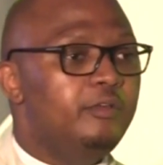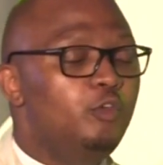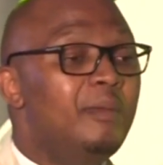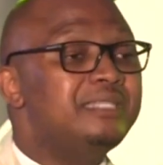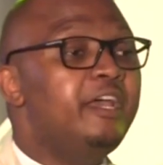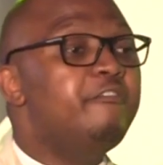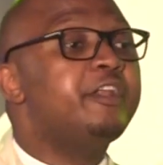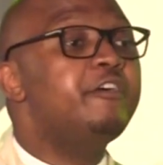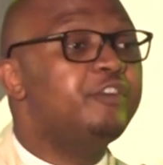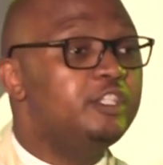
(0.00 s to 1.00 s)
you must have
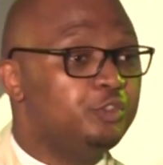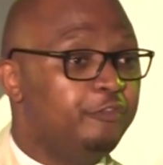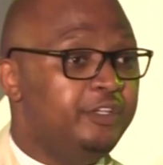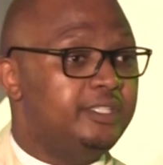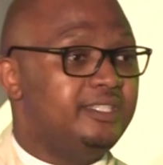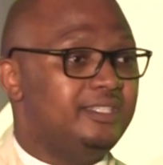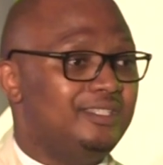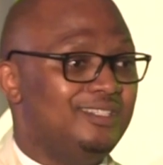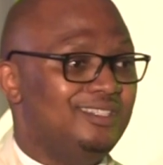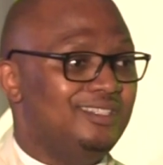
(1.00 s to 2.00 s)
reverence of it.
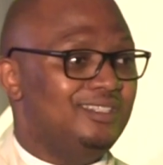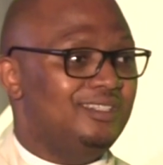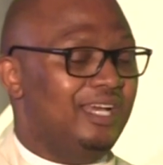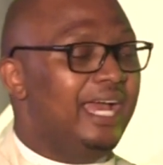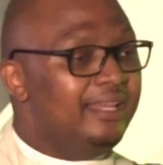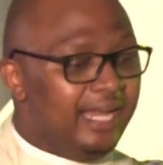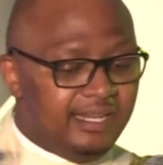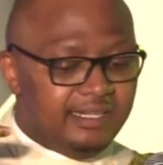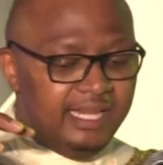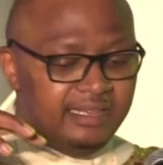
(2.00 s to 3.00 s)
And
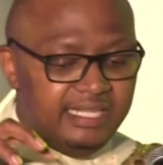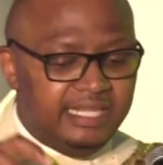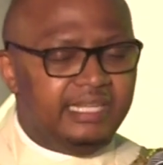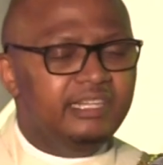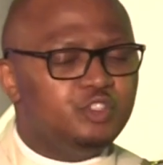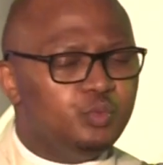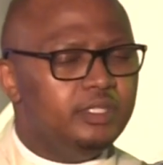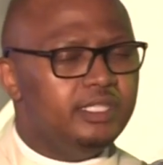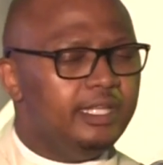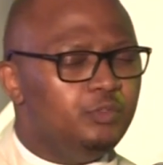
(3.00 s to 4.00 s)
the English
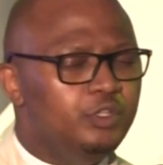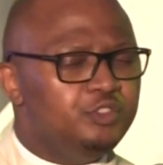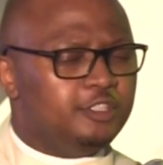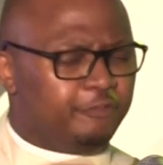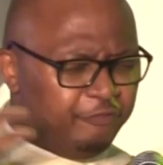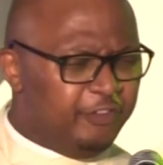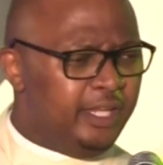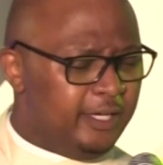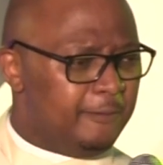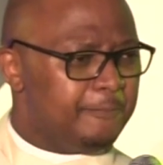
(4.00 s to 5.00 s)
word that we use is
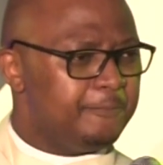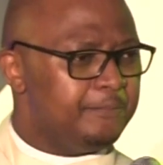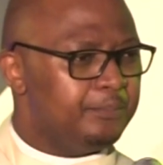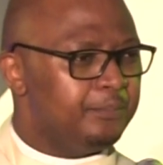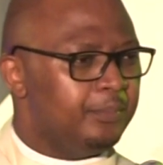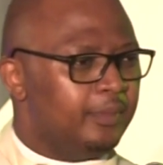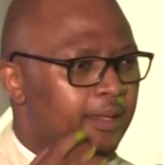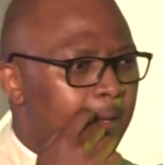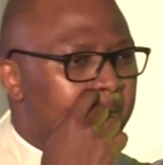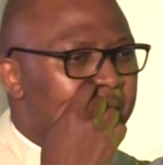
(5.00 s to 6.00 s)
fear.
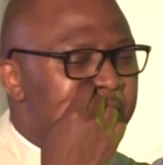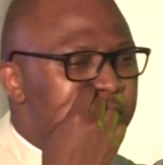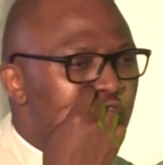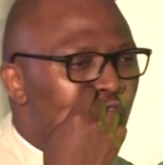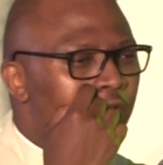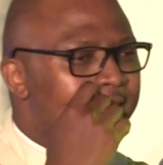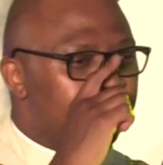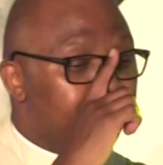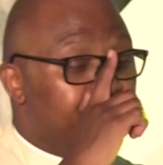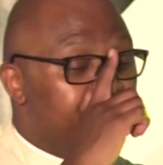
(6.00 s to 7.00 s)
But it is not
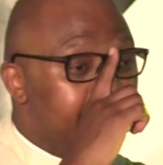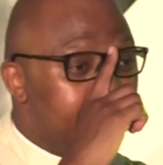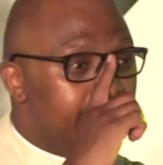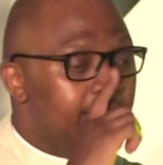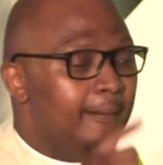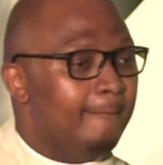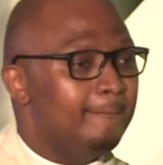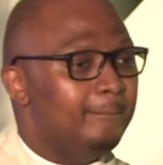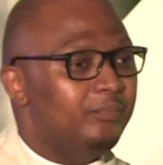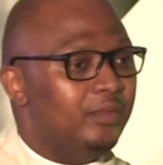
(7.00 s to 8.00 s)
the fear
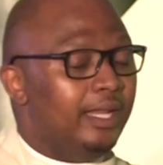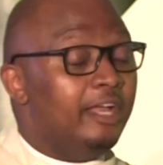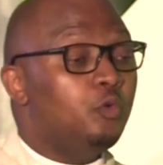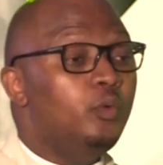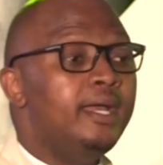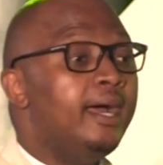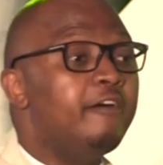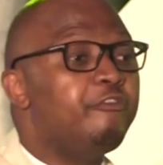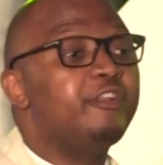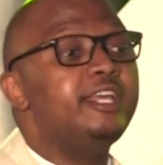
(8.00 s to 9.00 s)
like we are
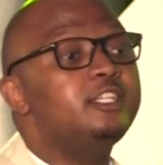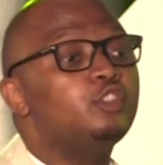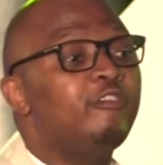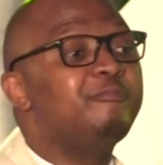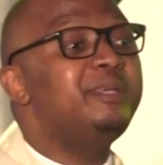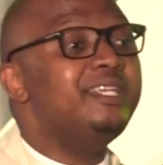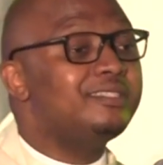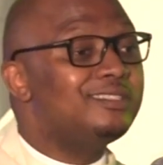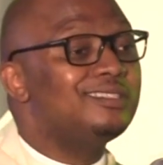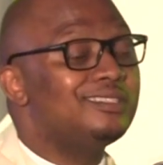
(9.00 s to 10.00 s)
afraid of
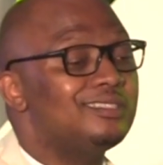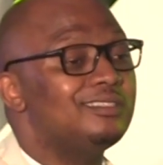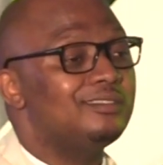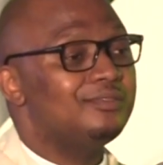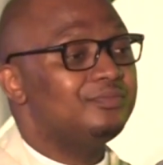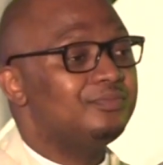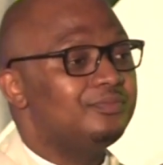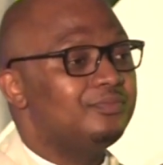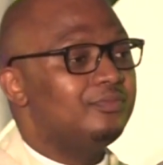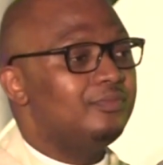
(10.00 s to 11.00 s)
beasts.
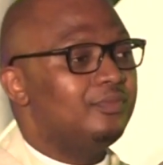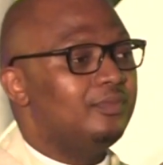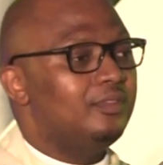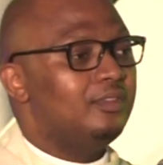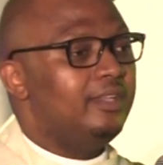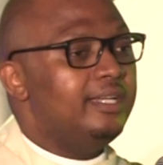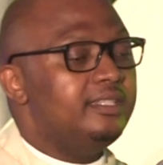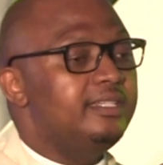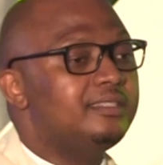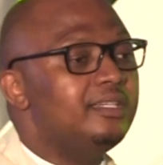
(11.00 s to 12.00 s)

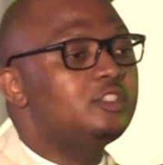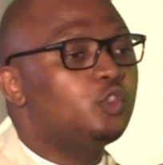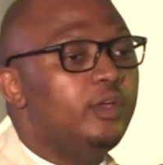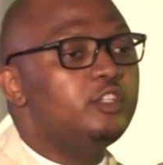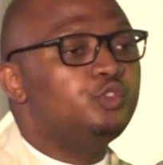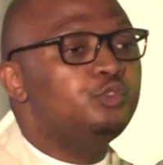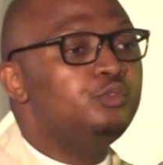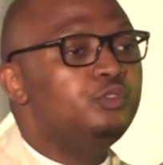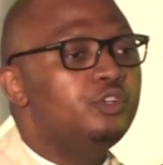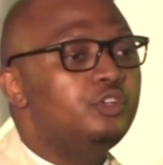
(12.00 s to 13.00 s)
That this thing is going
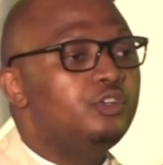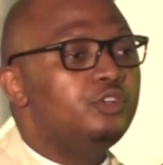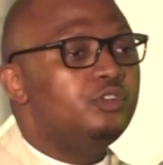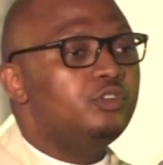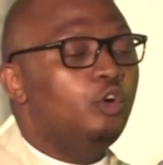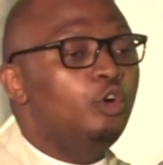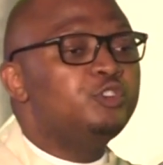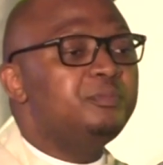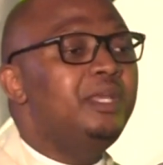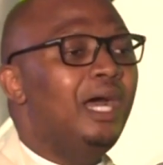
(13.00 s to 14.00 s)
to
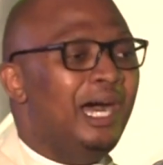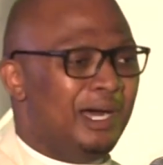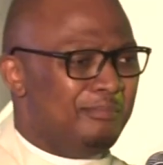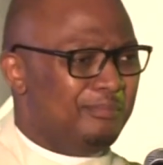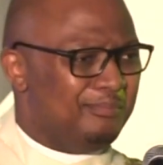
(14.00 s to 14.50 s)
cause me harm.